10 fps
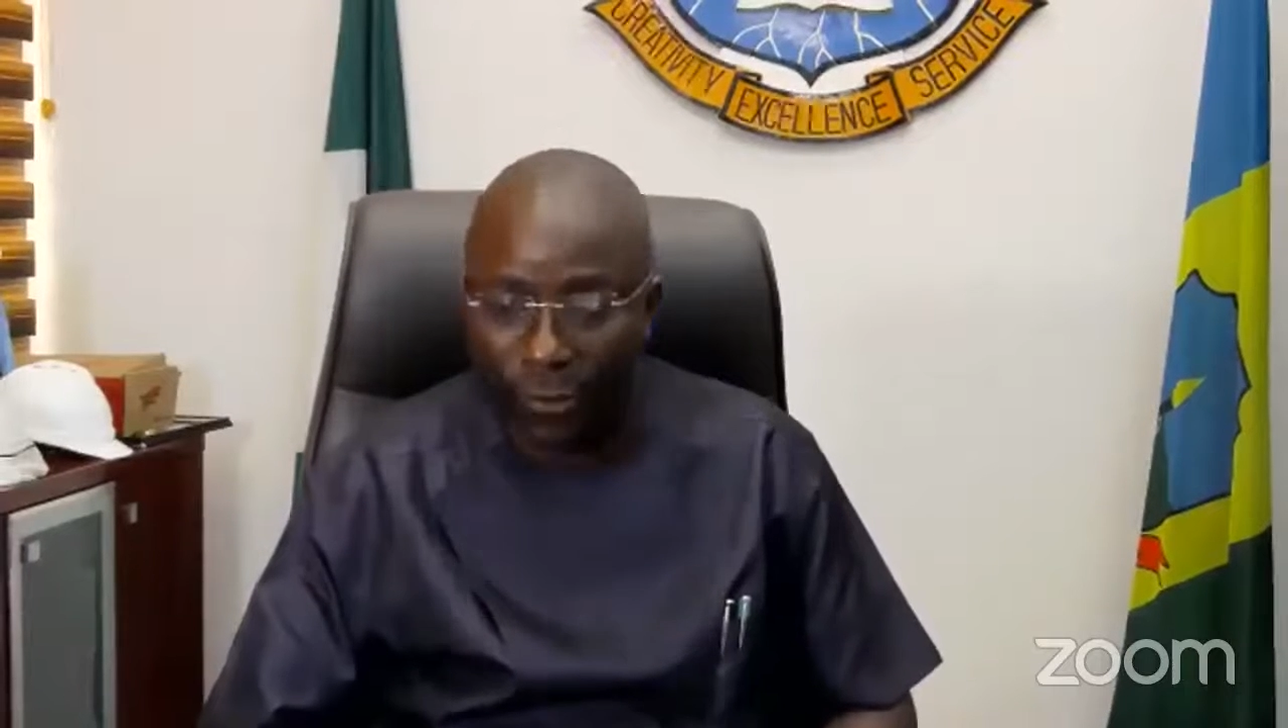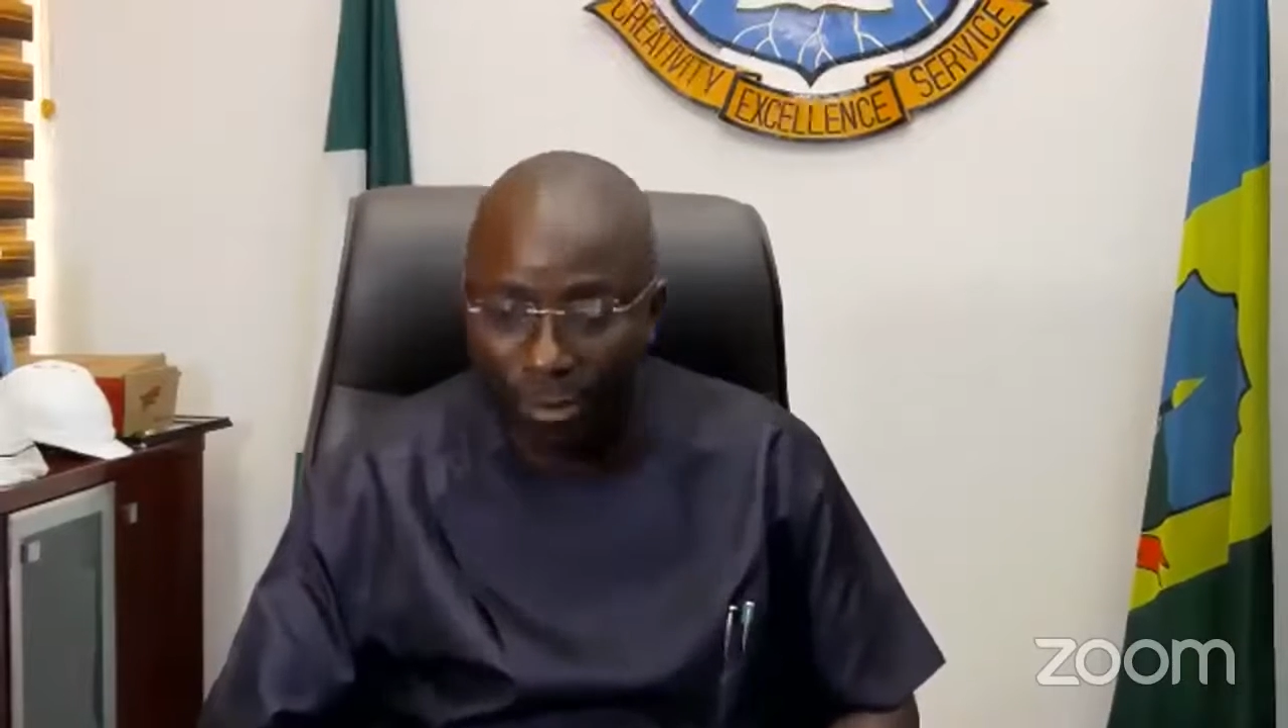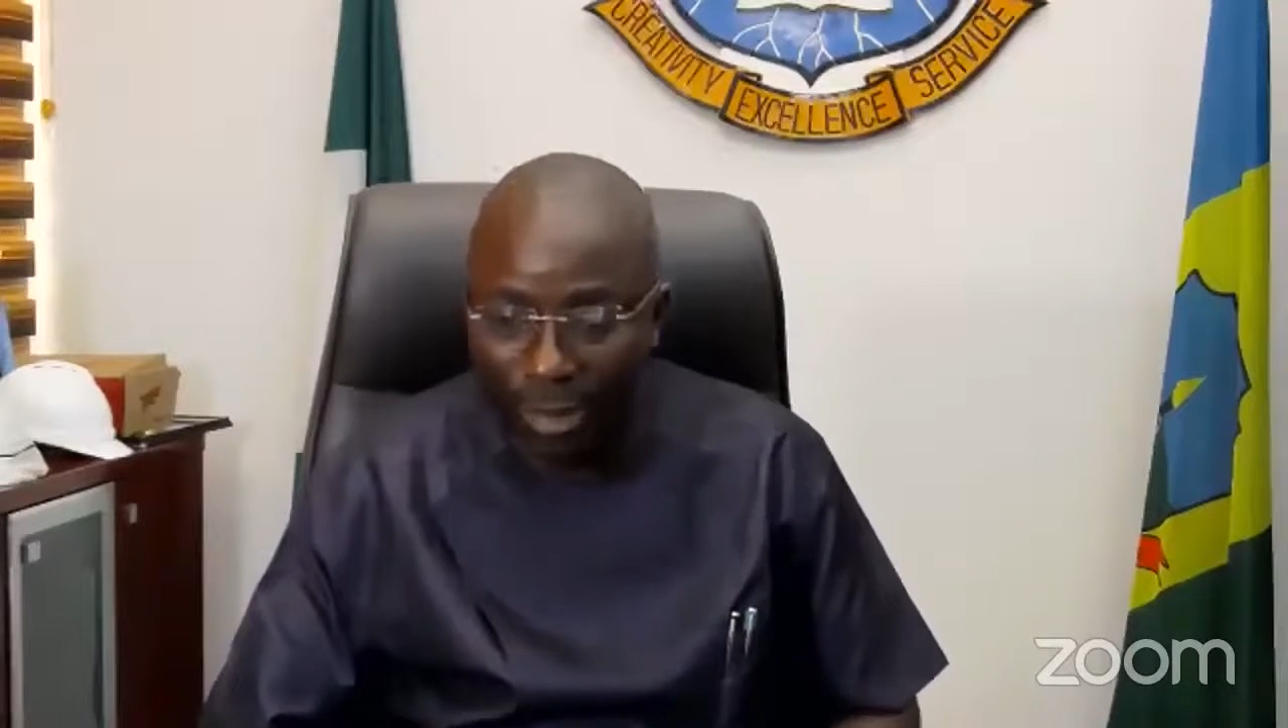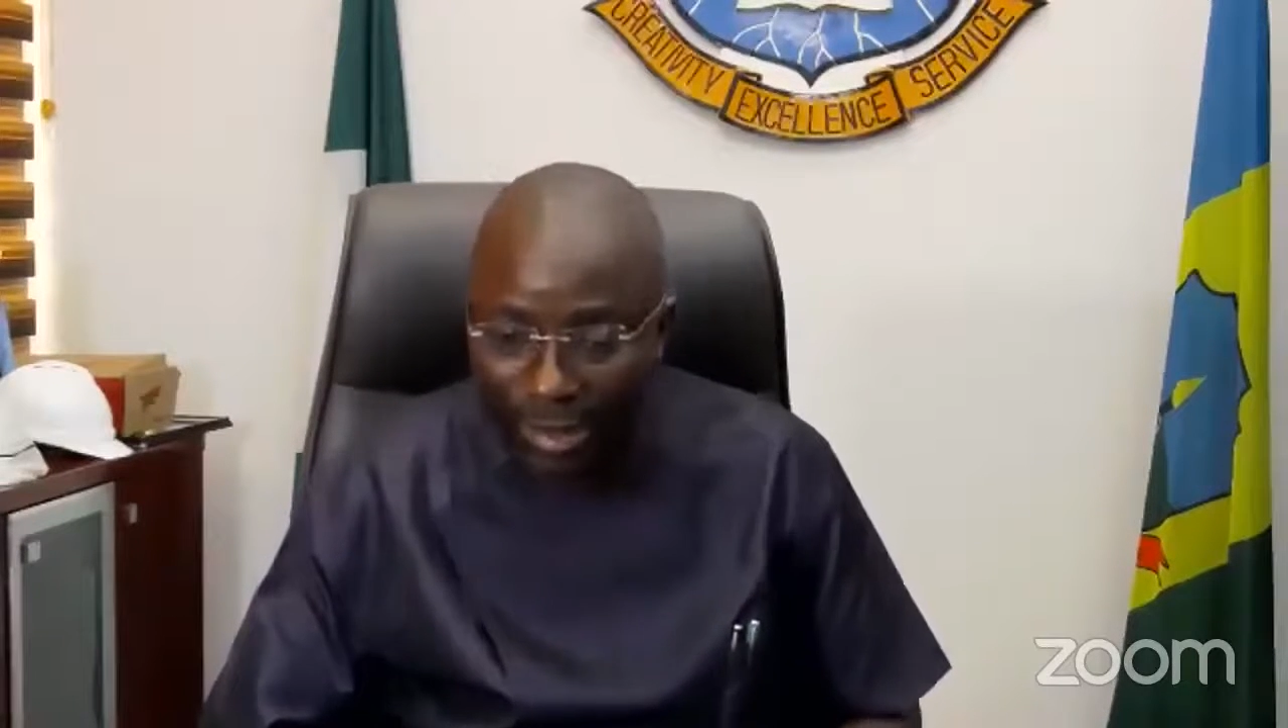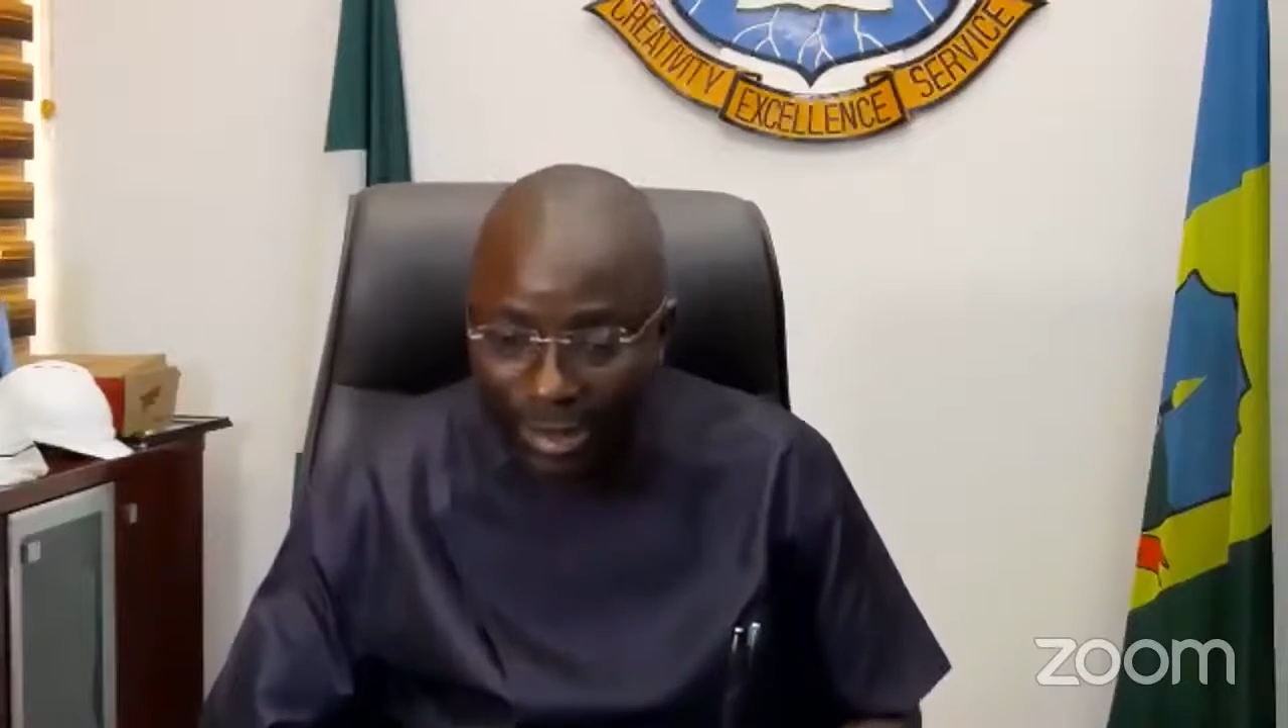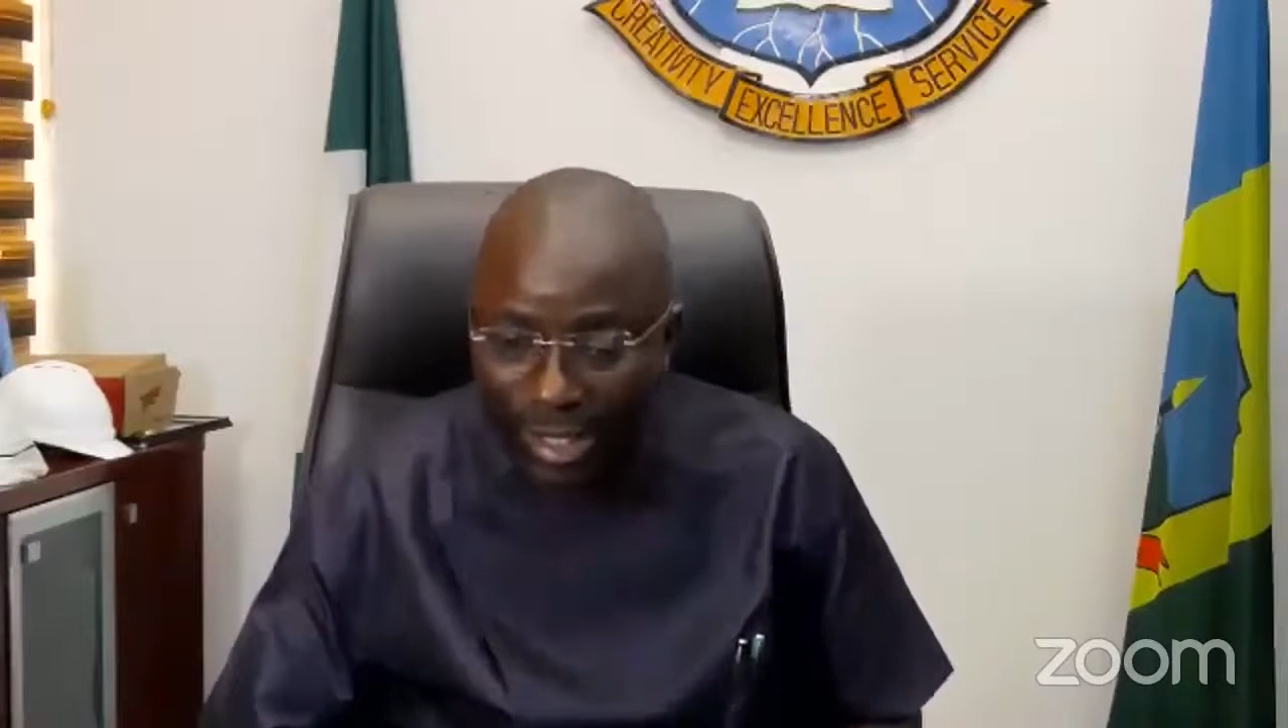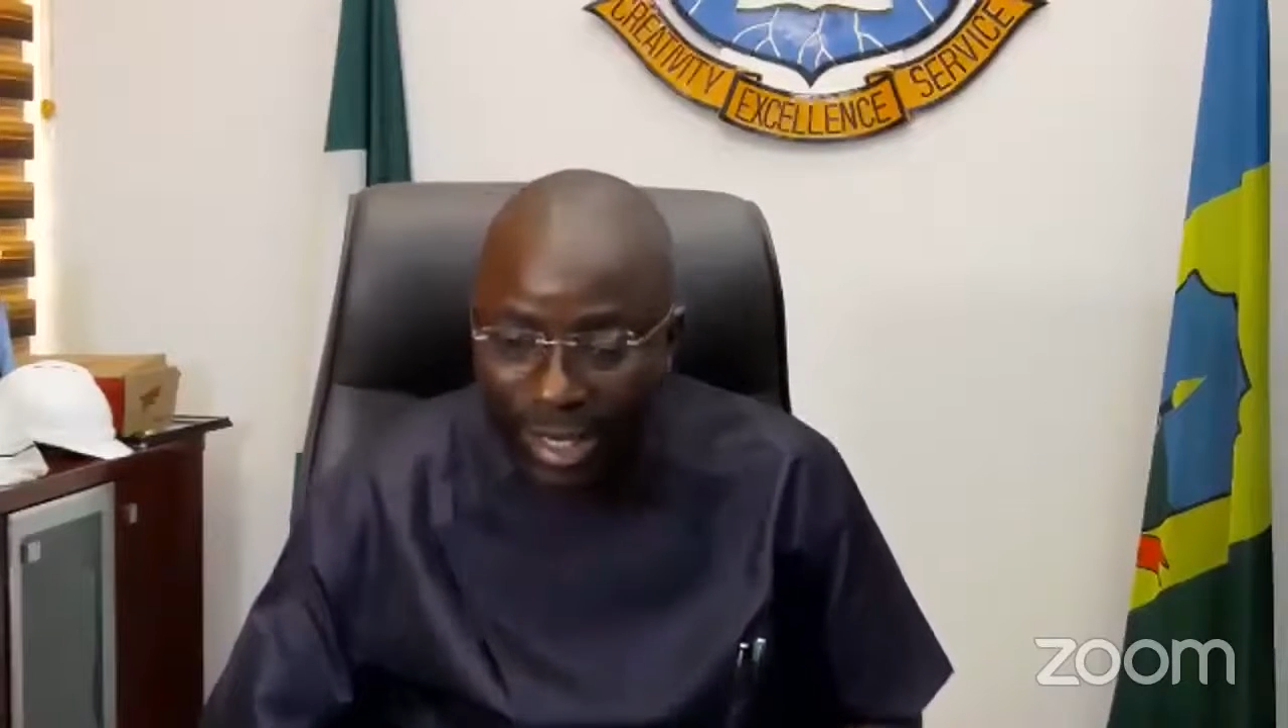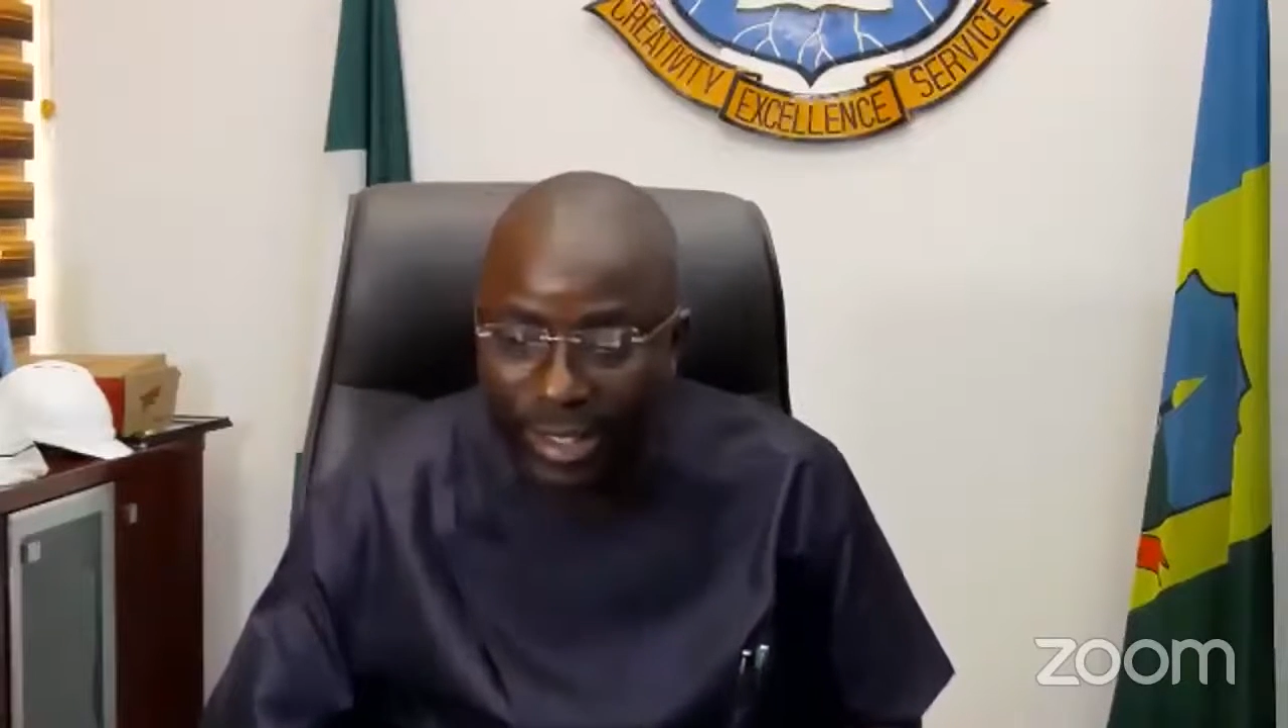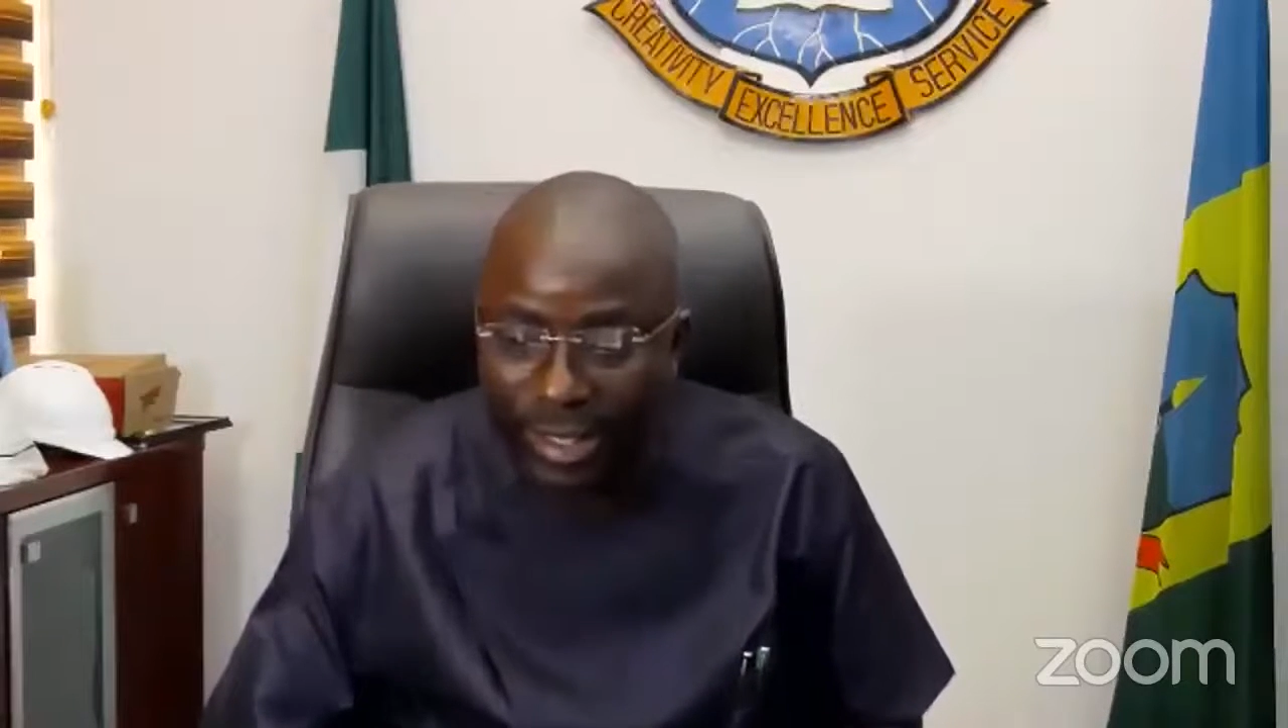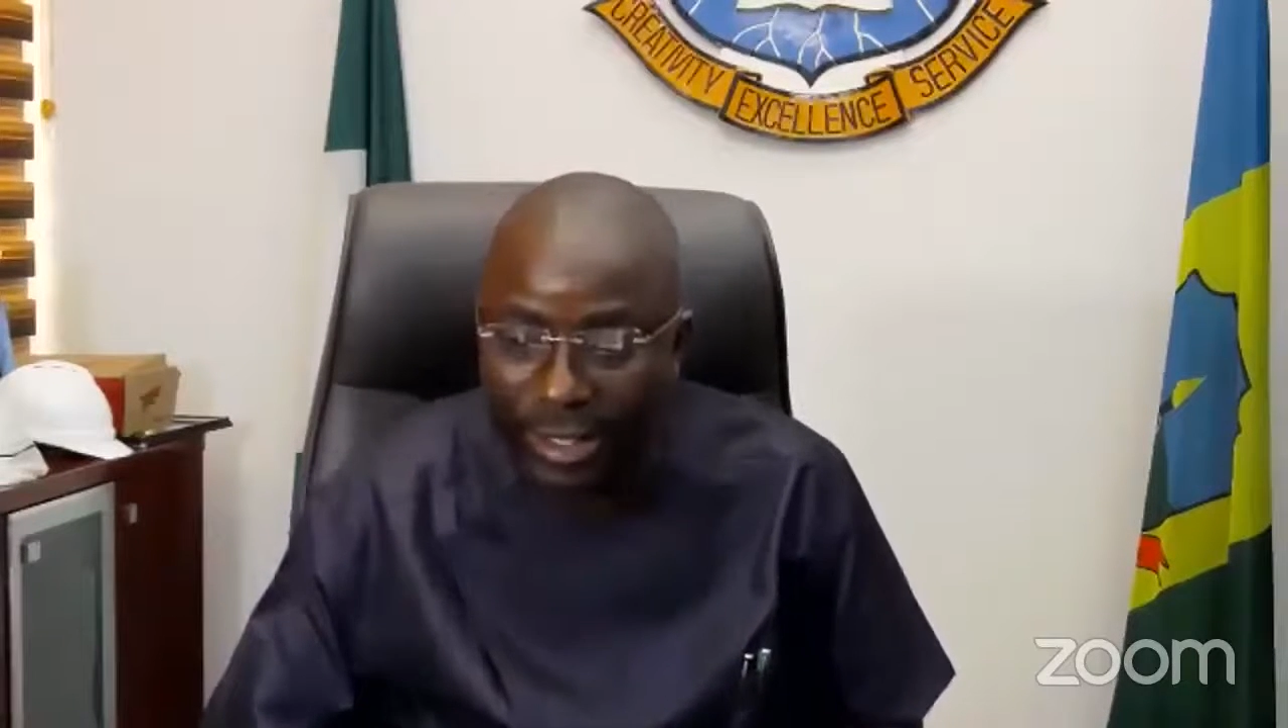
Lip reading: from Niger Delta